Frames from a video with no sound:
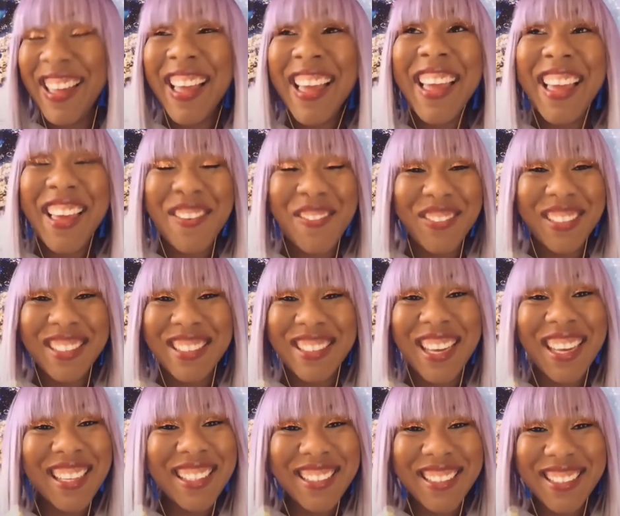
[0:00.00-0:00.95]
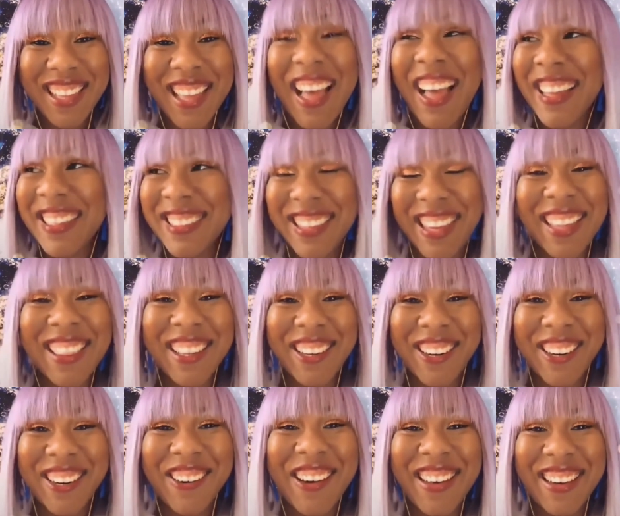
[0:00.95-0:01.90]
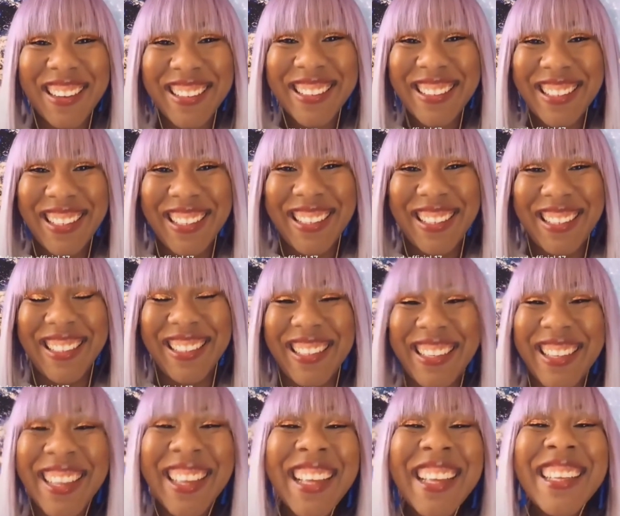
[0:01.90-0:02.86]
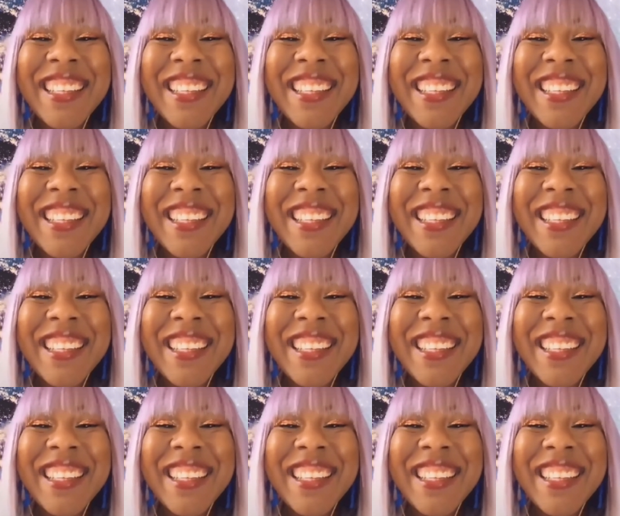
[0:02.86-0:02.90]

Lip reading: If it does, I take the credit.